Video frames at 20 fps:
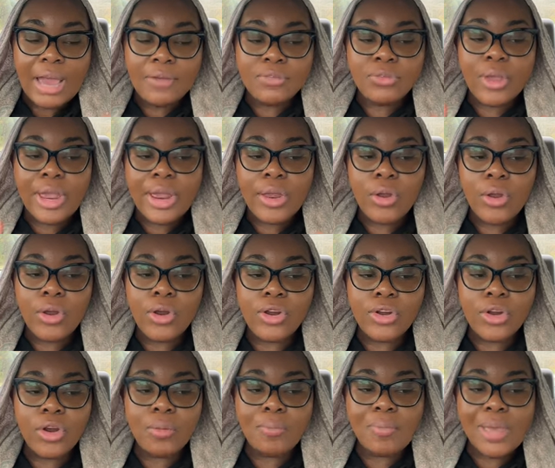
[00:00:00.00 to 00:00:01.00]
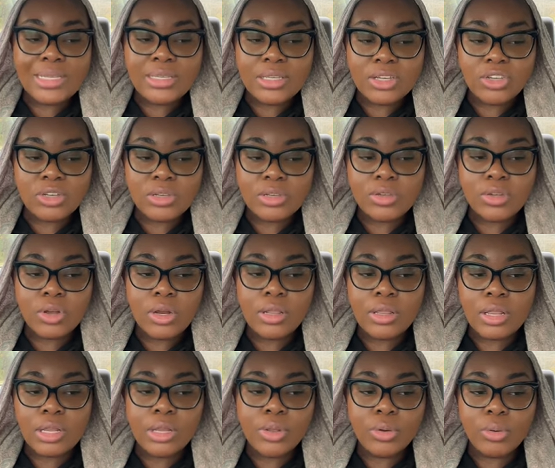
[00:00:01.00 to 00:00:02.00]
after I heard her message
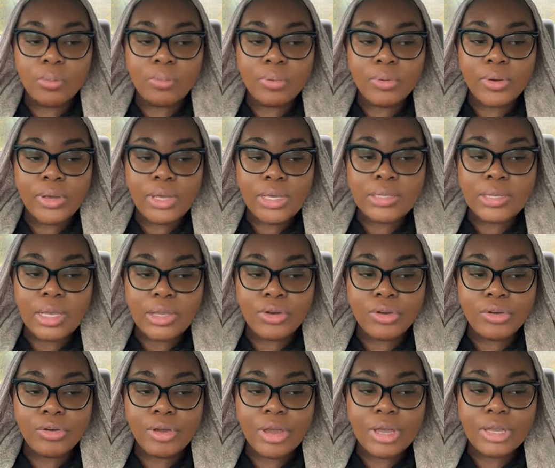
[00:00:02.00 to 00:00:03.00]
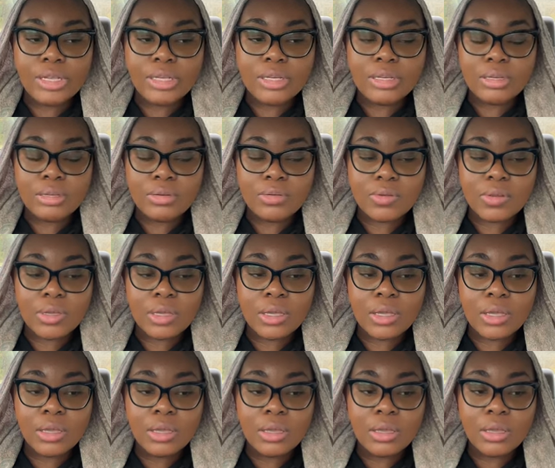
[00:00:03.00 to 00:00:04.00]
concerning the little boys underground in D
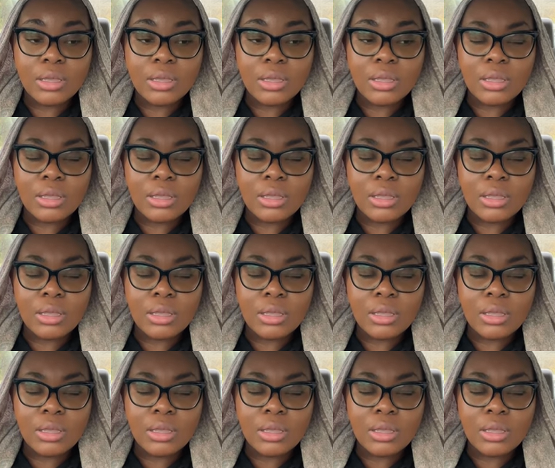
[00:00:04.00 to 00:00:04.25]
C,